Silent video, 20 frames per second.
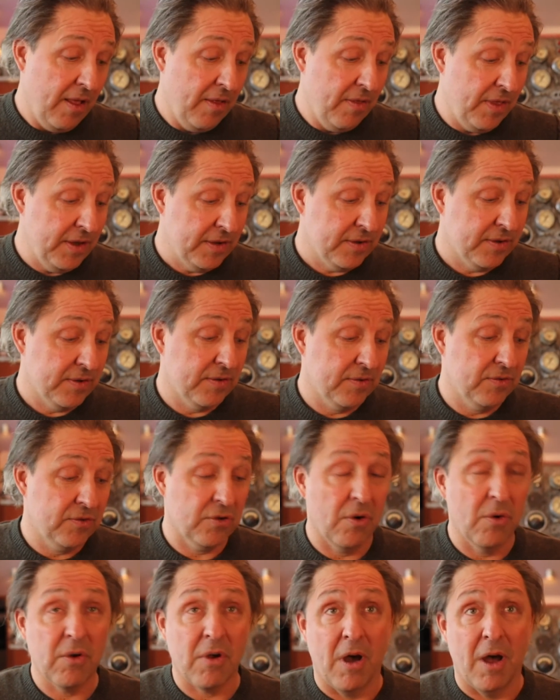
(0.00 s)
this
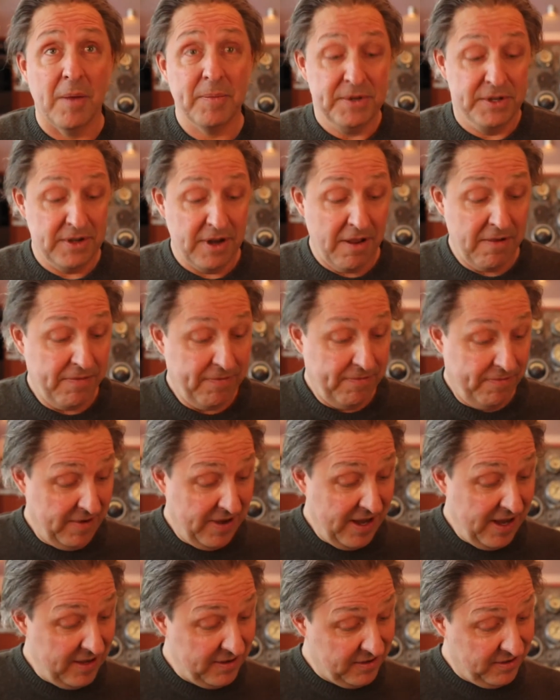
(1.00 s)
TroCalm stuff,
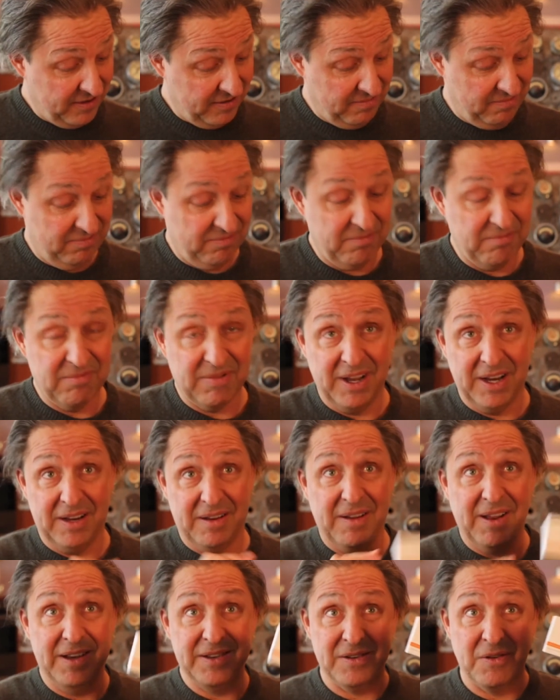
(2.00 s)
it's
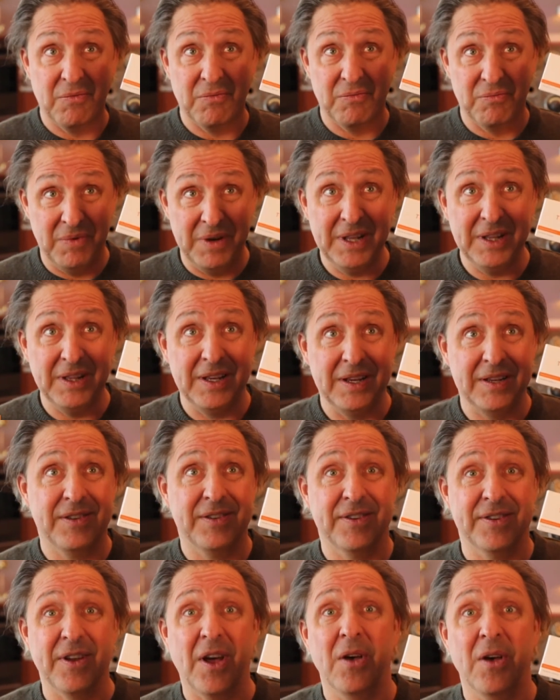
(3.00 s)
a really
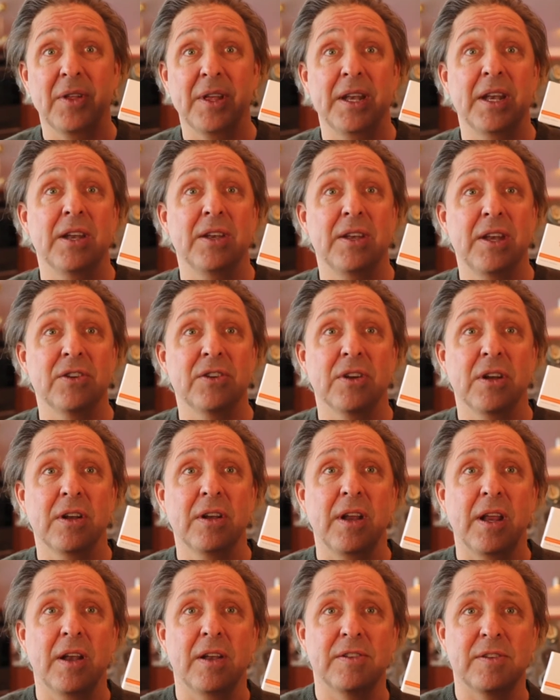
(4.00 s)
solid
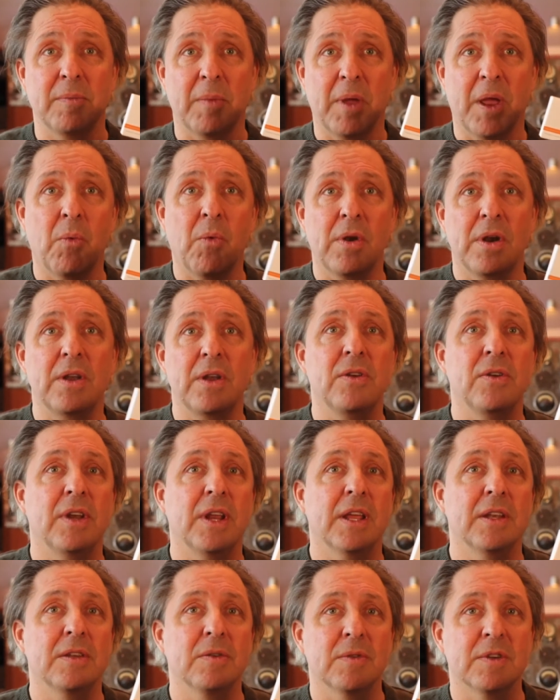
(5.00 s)
addition, and it's something I wanted you to
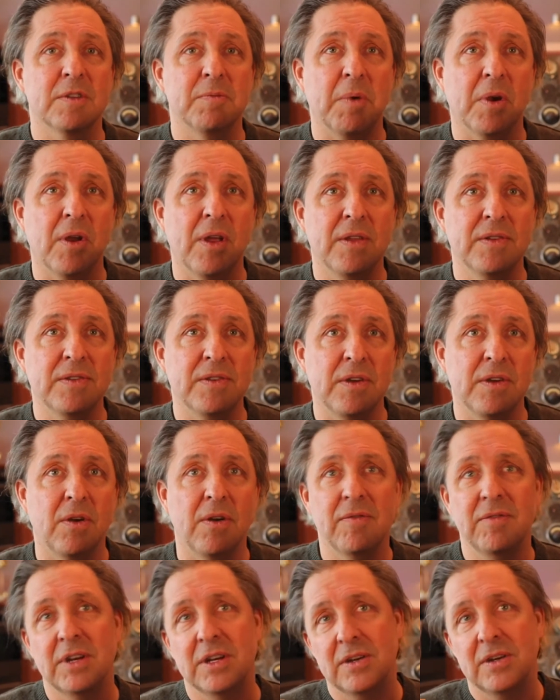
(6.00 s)
get to experience. You
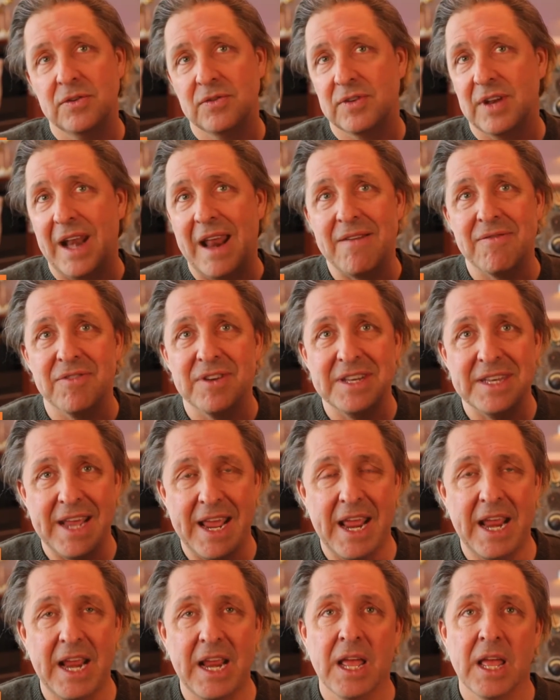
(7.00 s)
don't even need to use it every
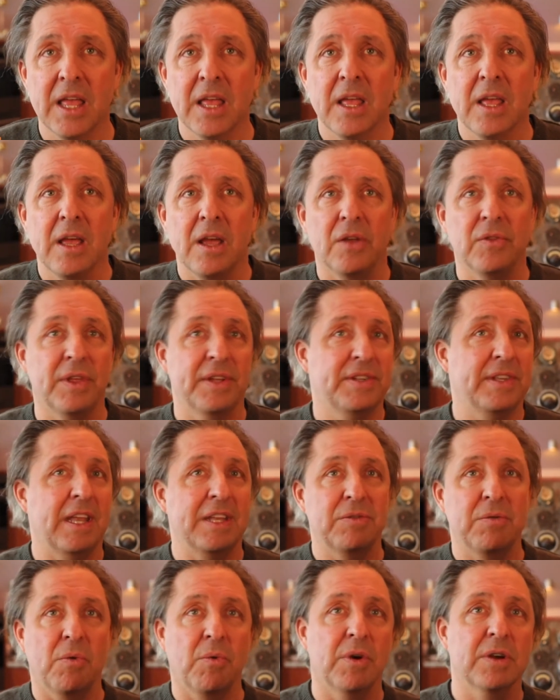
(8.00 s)
day unless
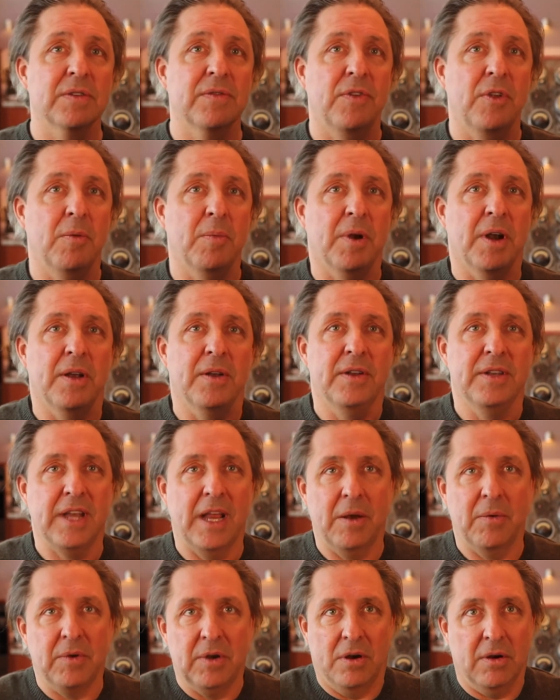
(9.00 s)
that's what works for you. But on a
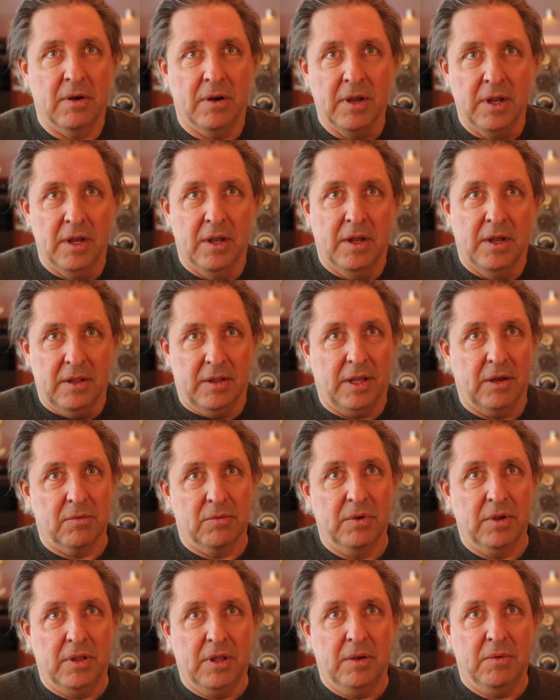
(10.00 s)
day when you're like
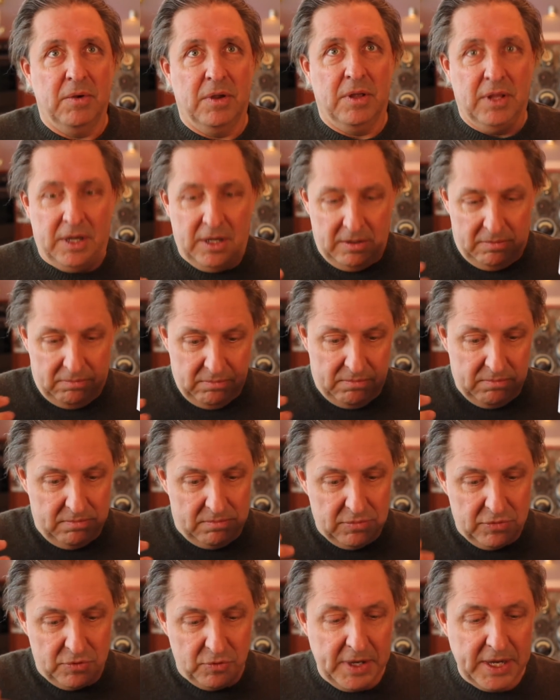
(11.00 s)
really, really
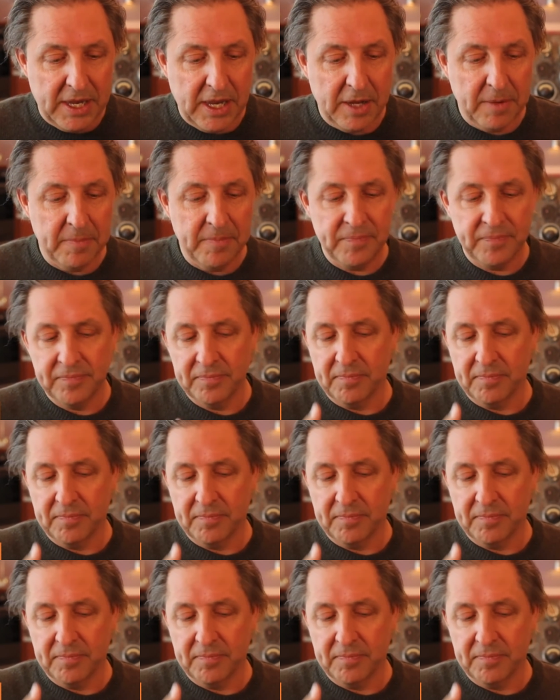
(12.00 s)
tweaking,